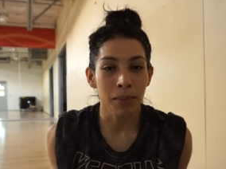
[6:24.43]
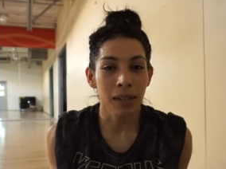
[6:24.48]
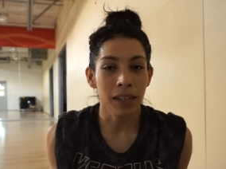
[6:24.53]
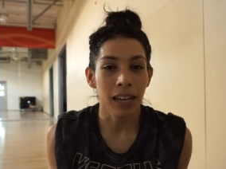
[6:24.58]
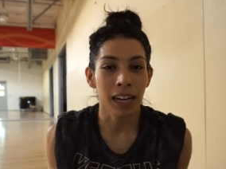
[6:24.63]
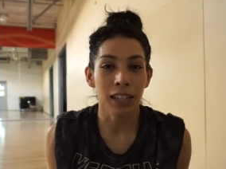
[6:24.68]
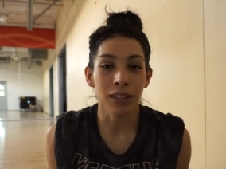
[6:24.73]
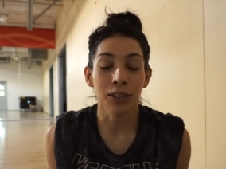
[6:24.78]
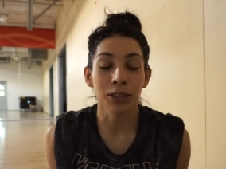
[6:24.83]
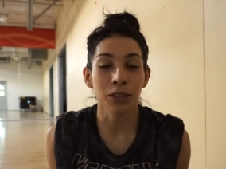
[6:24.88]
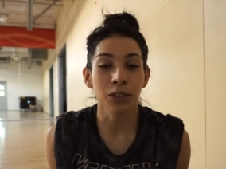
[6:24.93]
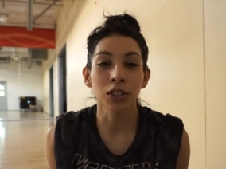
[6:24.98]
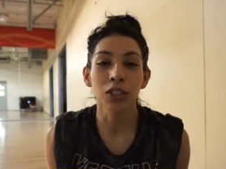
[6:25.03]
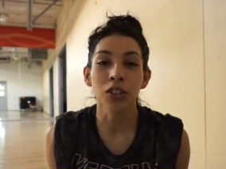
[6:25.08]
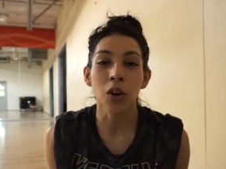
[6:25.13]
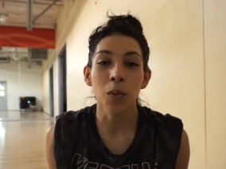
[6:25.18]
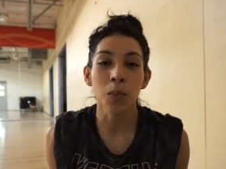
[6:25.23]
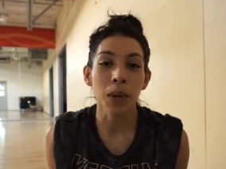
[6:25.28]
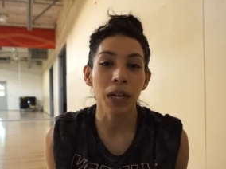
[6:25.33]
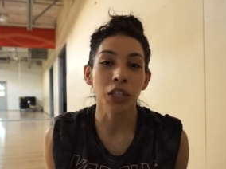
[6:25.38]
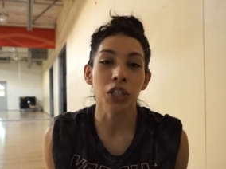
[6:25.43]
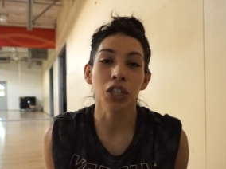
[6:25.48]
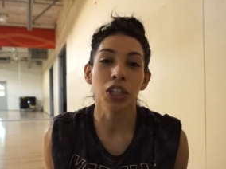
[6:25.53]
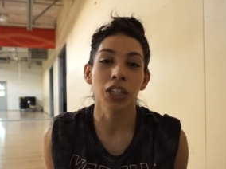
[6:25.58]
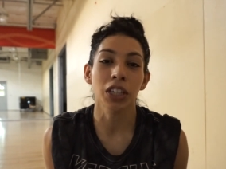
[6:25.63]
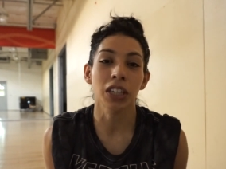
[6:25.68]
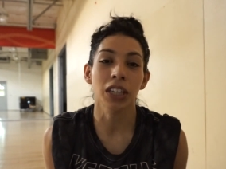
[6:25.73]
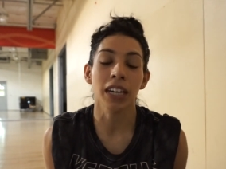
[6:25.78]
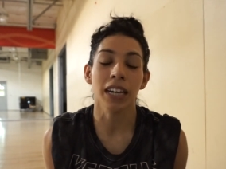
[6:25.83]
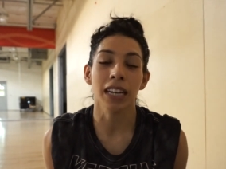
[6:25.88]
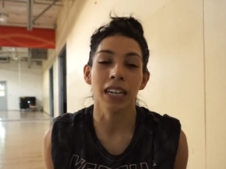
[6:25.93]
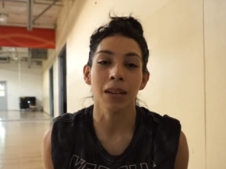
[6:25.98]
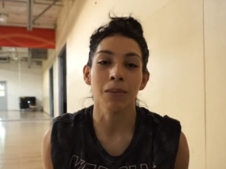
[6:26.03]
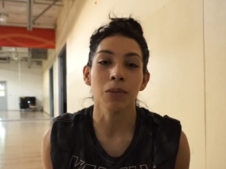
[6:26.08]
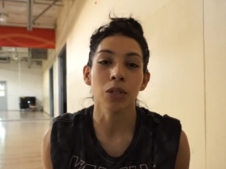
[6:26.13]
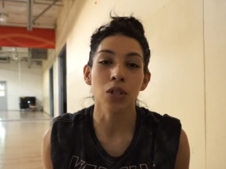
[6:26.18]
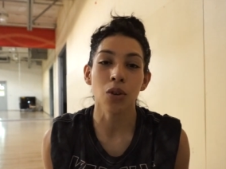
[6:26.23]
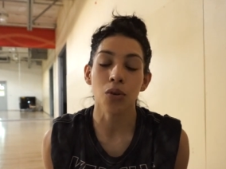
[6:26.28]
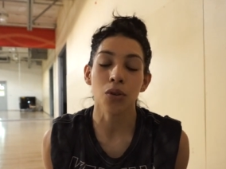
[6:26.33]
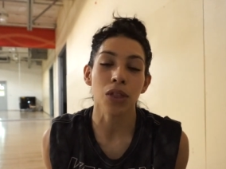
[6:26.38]
I learned so much here and
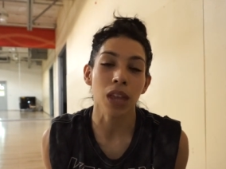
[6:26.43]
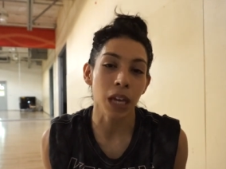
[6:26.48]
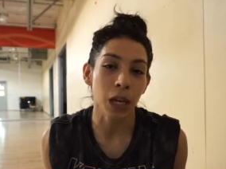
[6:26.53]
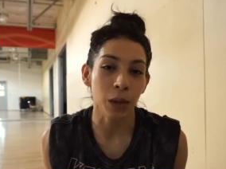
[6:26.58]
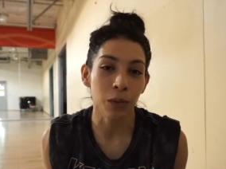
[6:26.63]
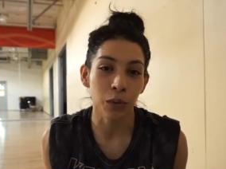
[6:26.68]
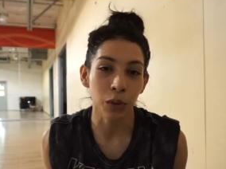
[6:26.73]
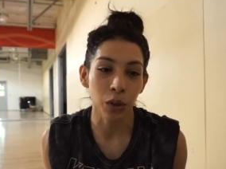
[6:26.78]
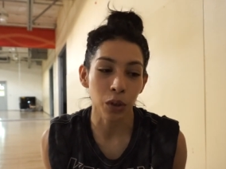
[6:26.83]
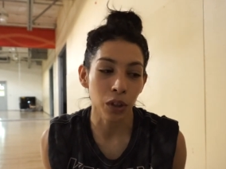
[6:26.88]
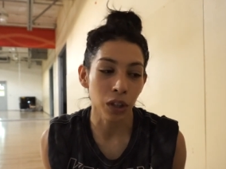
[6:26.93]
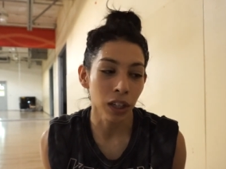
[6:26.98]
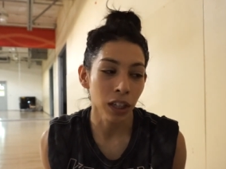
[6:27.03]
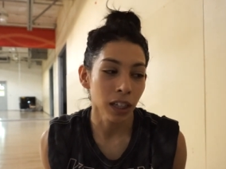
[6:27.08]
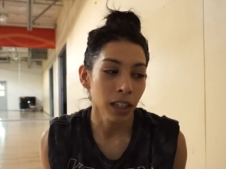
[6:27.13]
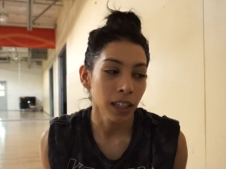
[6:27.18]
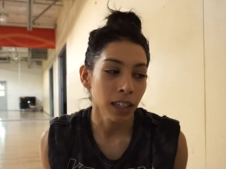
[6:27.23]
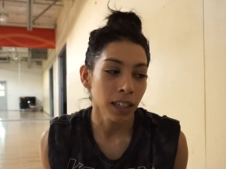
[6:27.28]
I'm so thankful.